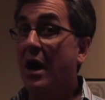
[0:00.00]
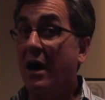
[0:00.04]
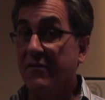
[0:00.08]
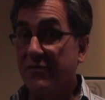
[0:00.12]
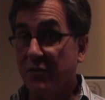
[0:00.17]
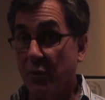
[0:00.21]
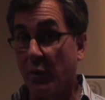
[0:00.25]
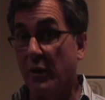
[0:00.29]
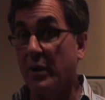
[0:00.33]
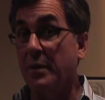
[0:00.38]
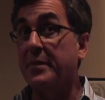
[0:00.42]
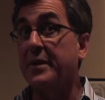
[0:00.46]

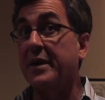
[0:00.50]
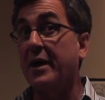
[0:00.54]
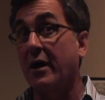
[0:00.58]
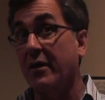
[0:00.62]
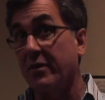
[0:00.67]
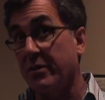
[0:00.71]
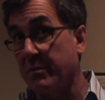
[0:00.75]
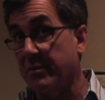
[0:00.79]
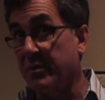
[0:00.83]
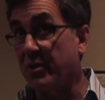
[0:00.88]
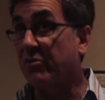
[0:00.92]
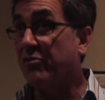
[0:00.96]
if you want to be
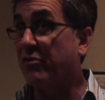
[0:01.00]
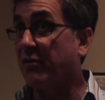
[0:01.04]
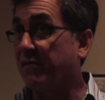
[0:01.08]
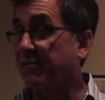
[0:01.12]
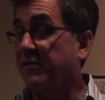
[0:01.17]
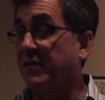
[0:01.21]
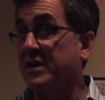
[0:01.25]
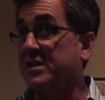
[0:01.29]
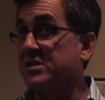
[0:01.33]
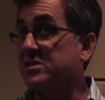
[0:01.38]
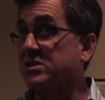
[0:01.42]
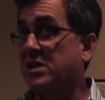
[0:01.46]
on the mutual
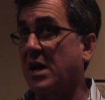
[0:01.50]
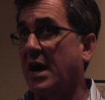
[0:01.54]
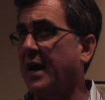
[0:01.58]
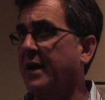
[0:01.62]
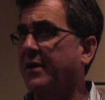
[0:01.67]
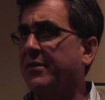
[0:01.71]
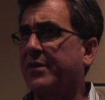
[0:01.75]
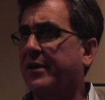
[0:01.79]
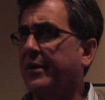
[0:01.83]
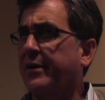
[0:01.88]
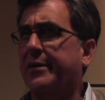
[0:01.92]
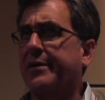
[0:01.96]
fund
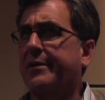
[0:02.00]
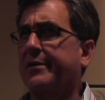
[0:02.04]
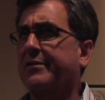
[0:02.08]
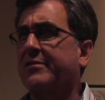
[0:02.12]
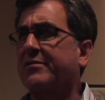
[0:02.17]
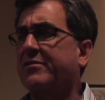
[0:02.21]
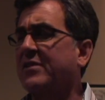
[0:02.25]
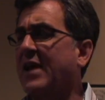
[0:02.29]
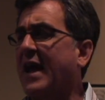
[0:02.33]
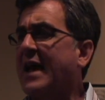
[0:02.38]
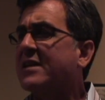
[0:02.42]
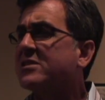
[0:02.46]
side, there are
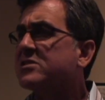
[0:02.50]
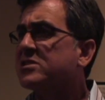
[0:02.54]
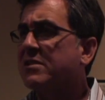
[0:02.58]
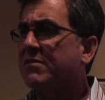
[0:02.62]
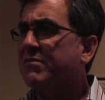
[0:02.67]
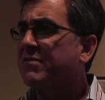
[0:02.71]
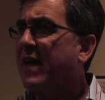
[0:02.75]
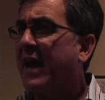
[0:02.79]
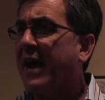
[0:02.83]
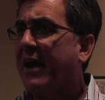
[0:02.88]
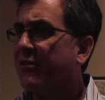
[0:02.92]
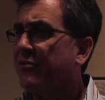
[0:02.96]
tens
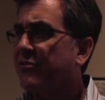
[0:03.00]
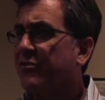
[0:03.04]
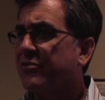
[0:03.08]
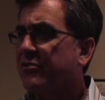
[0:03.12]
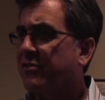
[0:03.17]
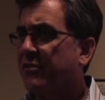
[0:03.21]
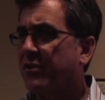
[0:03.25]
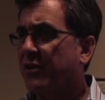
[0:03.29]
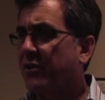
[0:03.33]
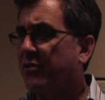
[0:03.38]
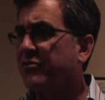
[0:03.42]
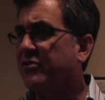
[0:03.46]
of
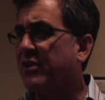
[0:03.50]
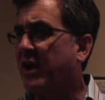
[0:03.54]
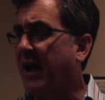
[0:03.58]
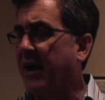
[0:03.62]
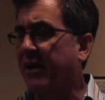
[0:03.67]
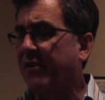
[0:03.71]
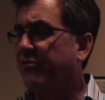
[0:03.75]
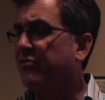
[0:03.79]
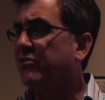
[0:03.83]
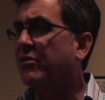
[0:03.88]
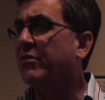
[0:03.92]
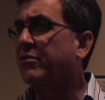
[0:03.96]
thousands of those
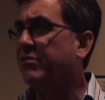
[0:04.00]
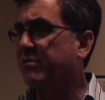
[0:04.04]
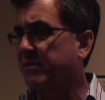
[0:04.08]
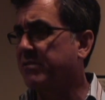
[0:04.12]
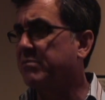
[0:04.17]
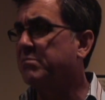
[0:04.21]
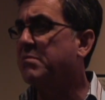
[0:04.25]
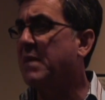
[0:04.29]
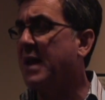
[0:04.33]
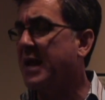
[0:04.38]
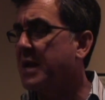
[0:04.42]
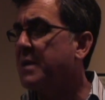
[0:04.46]
guys. So
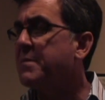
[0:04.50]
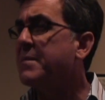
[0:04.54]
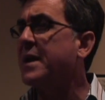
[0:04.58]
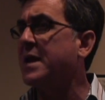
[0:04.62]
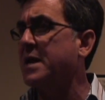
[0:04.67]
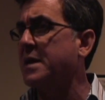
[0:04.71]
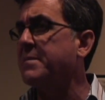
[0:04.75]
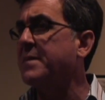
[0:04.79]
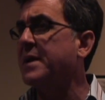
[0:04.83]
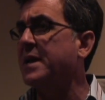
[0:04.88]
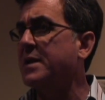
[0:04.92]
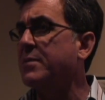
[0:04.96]
many,
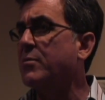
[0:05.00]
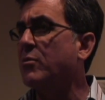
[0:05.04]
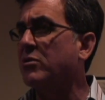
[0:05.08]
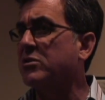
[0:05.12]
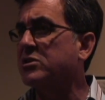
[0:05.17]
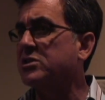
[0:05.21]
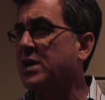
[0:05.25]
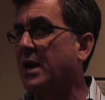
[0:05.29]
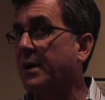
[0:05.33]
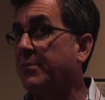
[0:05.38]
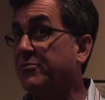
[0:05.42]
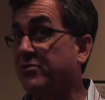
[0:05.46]
many, many more
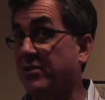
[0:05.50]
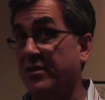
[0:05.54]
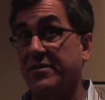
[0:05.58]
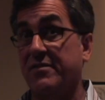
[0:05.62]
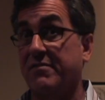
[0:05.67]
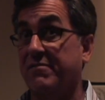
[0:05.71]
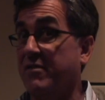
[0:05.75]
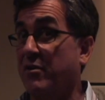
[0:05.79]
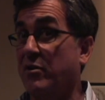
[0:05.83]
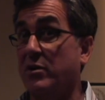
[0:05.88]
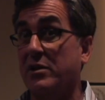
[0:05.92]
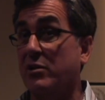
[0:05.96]
jobs, and
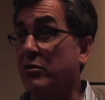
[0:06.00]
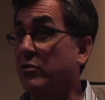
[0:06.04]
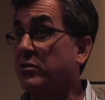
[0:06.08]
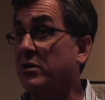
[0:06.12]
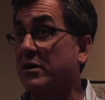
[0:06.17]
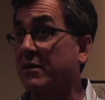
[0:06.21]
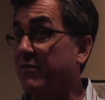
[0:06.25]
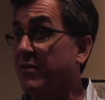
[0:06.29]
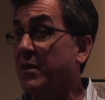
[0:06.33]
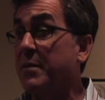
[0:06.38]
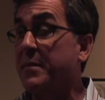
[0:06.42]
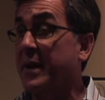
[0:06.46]
they're very
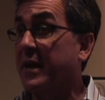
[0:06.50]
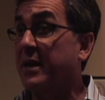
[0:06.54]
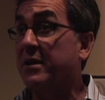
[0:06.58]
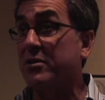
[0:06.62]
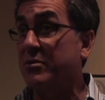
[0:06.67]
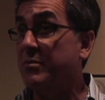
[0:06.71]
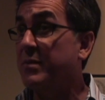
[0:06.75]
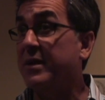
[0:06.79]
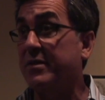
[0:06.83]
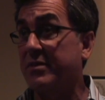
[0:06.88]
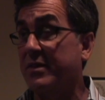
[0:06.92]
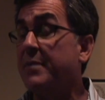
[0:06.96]
lucrative. They make
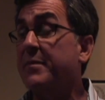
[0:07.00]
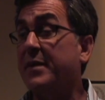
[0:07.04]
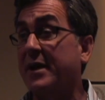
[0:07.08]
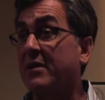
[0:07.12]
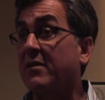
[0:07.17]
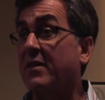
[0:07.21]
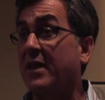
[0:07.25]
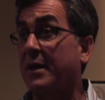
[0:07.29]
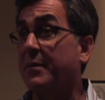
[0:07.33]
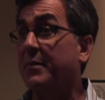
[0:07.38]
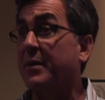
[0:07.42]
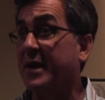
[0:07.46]

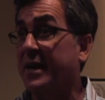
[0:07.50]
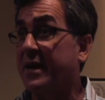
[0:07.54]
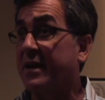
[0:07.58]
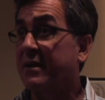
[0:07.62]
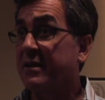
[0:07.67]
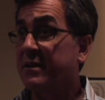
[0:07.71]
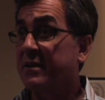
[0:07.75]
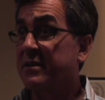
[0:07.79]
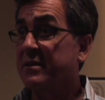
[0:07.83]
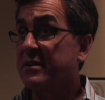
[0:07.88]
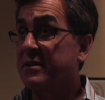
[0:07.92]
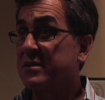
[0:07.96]
a lot of money.
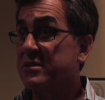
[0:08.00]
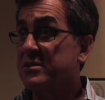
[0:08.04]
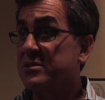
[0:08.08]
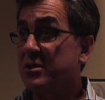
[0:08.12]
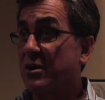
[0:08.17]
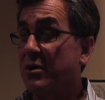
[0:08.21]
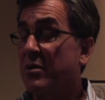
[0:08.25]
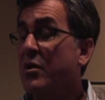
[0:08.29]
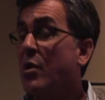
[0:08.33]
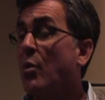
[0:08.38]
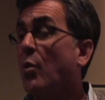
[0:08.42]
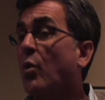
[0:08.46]

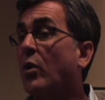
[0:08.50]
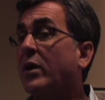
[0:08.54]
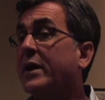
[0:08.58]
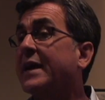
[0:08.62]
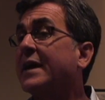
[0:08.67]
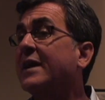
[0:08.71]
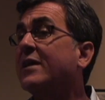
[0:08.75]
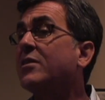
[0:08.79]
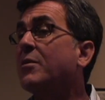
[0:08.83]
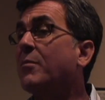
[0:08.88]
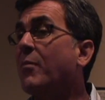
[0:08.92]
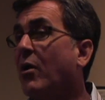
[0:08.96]
So
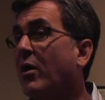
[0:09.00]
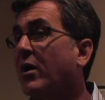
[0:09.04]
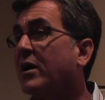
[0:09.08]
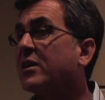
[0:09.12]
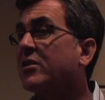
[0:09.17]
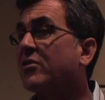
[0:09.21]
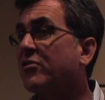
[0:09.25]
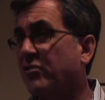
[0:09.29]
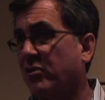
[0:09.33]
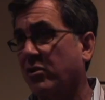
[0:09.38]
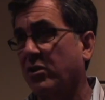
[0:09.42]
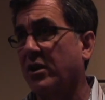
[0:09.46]
working in the
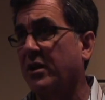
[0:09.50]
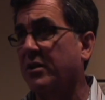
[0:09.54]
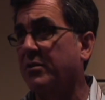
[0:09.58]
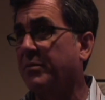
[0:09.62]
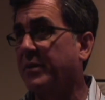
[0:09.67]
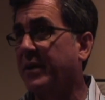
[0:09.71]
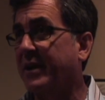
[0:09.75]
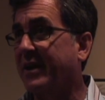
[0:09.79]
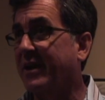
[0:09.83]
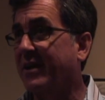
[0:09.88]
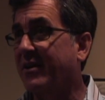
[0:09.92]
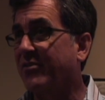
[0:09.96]
market's good,
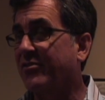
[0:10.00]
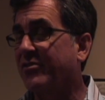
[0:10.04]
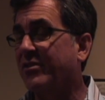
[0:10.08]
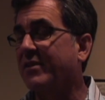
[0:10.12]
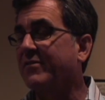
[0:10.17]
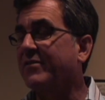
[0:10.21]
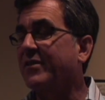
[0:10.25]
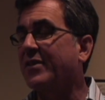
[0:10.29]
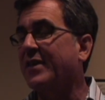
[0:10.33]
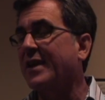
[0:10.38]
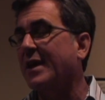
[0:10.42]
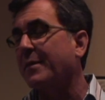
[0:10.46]
because
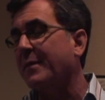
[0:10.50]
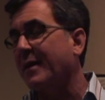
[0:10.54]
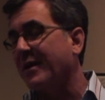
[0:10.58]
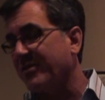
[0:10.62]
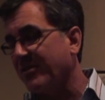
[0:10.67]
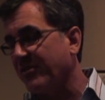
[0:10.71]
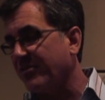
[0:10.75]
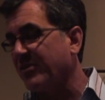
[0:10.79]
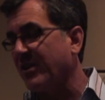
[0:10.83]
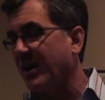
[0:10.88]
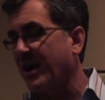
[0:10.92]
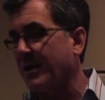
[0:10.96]
if you think about
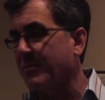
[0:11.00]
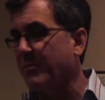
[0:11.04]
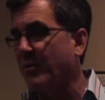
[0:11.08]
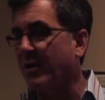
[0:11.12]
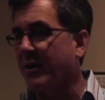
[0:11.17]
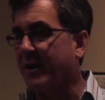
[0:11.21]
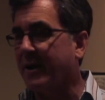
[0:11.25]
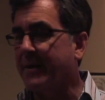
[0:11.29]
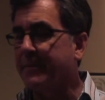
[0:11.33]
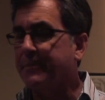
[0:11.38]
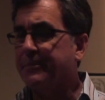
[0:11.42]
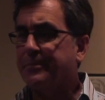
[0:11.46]
the stock
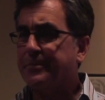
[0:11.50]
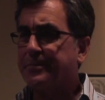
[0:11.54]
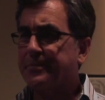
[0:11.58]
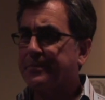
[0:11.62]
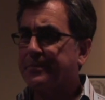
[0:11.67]
market,